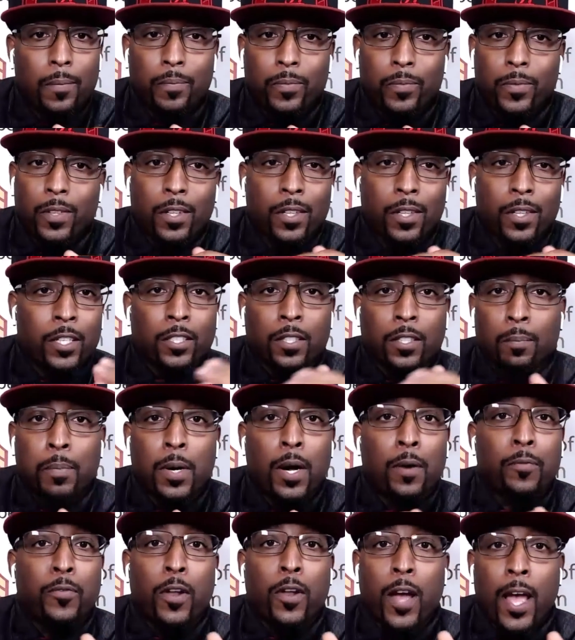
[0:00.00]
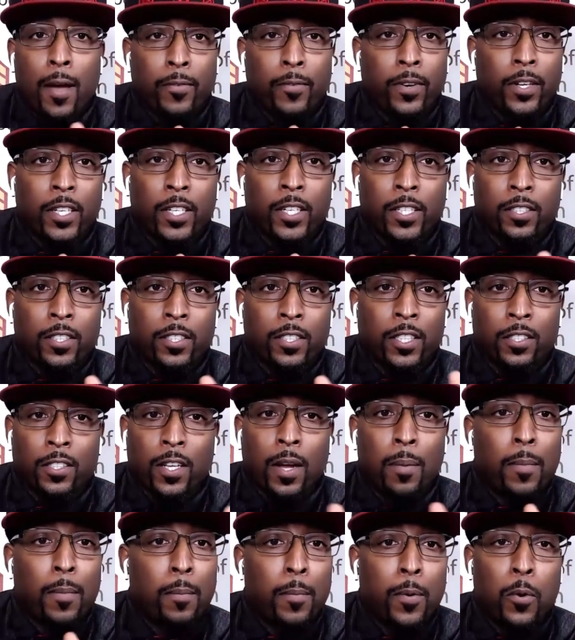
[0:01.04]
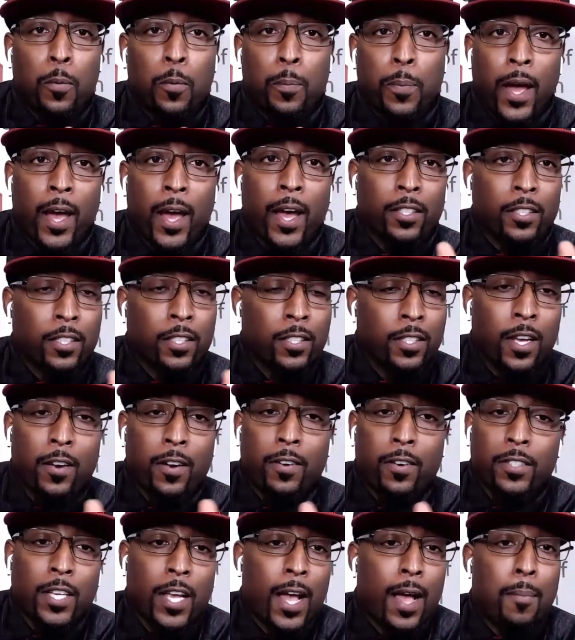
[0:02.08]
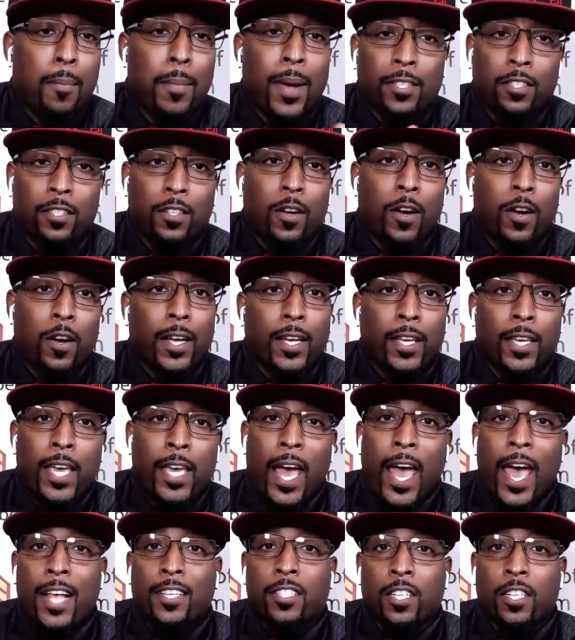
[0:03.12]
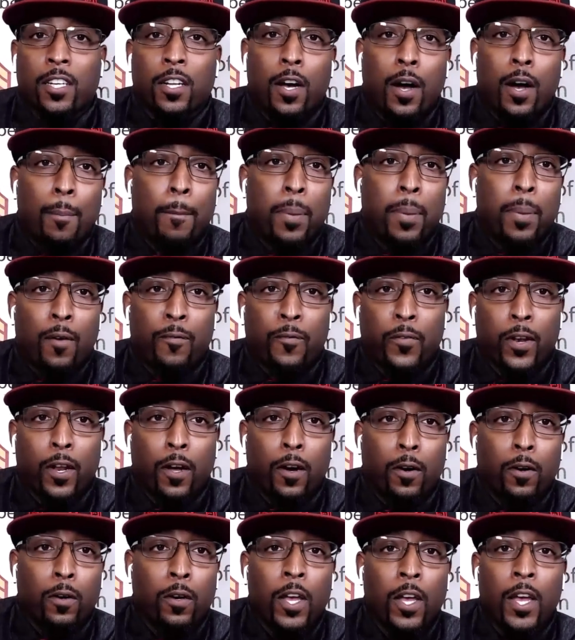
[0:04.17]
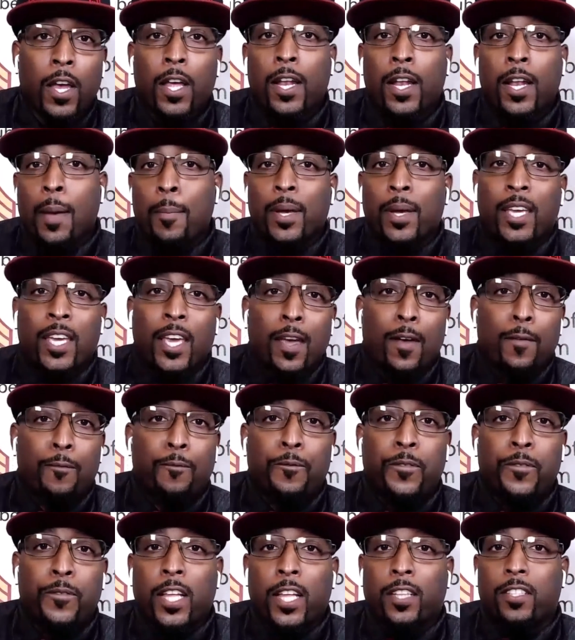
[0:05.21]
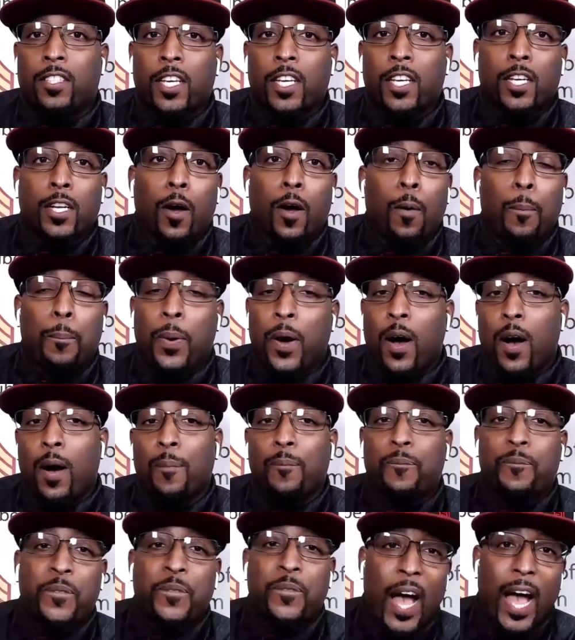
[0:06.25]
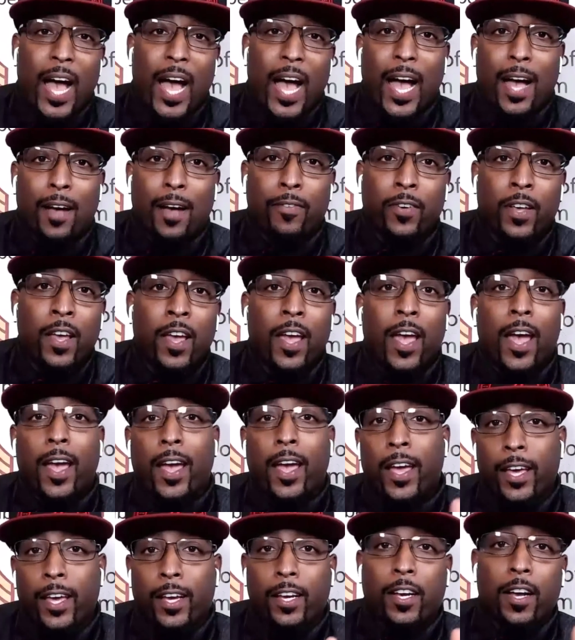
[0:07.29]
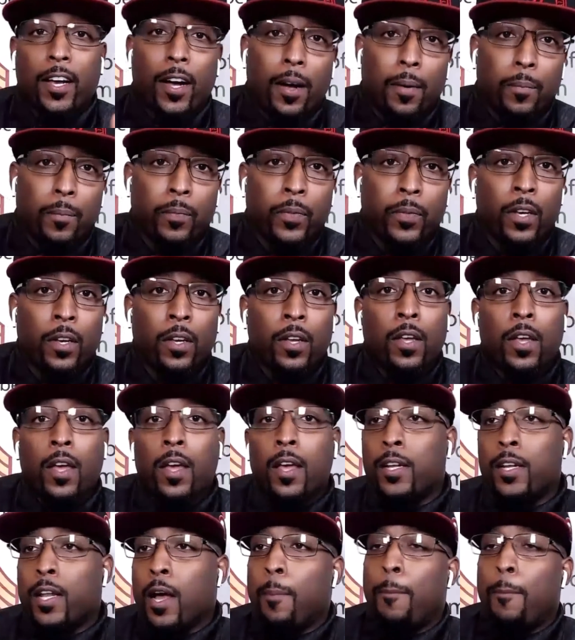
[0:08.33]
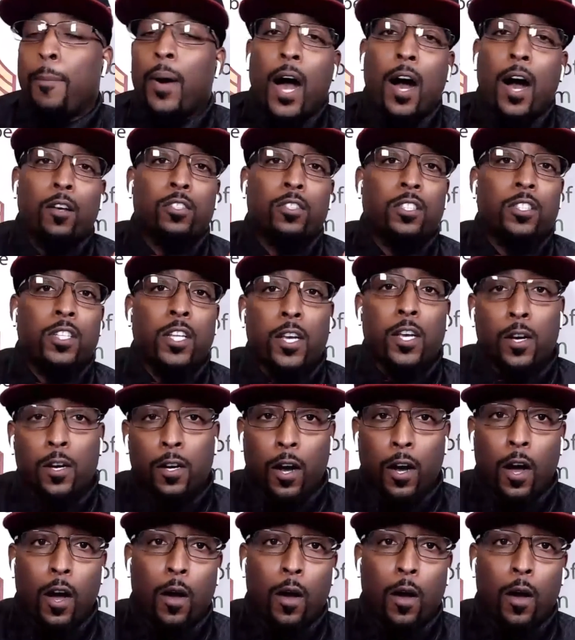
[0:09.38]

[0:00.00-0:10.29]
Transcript: Listen, Buffalo having a good season. I'm going to move past. Because every time I start gassing up Buffalo, let me get 15 on pump five. And here come the ball still